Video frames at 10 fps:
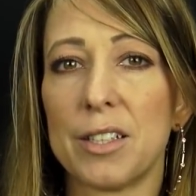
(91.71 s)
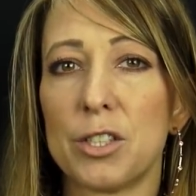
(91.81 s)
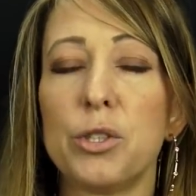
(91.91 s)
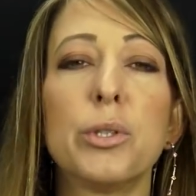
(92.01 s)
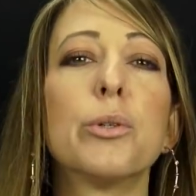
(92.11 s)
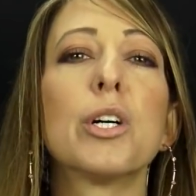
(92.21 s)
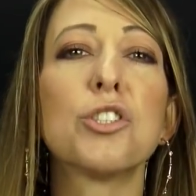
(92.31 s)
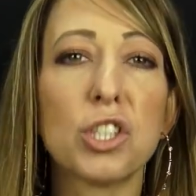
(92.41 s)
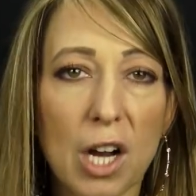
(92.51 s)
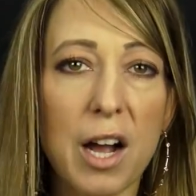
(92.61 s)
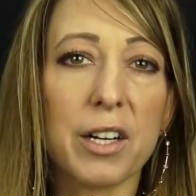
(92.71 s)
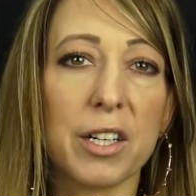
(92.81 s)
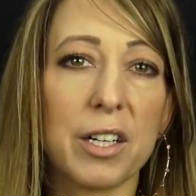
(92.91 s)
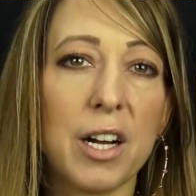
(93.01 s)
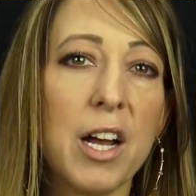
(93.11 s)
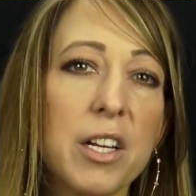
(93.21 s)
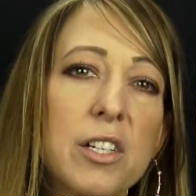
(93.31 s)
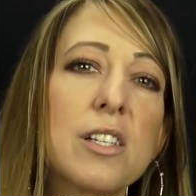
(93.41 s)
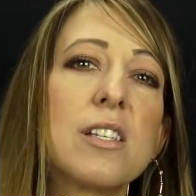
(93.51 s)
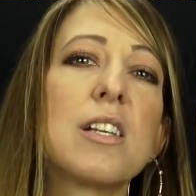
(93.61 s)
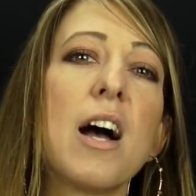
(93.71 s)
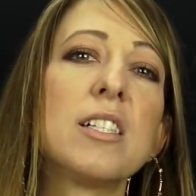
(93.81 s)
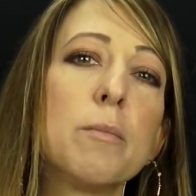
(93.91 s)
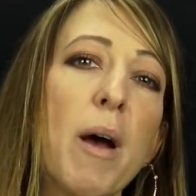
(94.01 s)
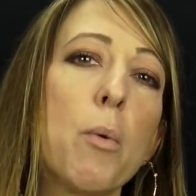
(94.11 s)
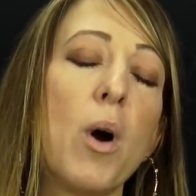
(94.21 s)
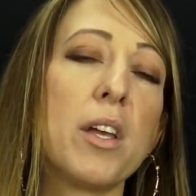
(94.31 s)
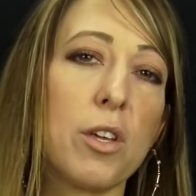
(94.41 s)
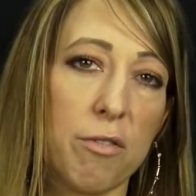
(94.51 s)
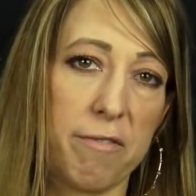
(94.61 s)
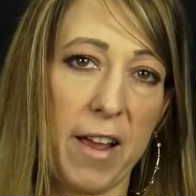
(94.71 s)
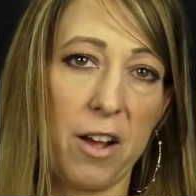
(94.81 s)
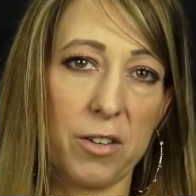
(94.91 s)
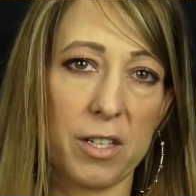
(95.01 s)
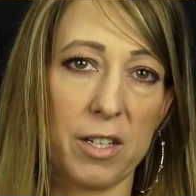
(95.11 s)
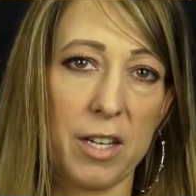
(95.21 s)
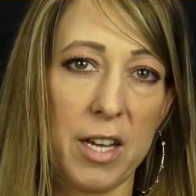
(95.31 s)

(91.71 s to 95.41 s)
To your shocker, you're stunned by what you found.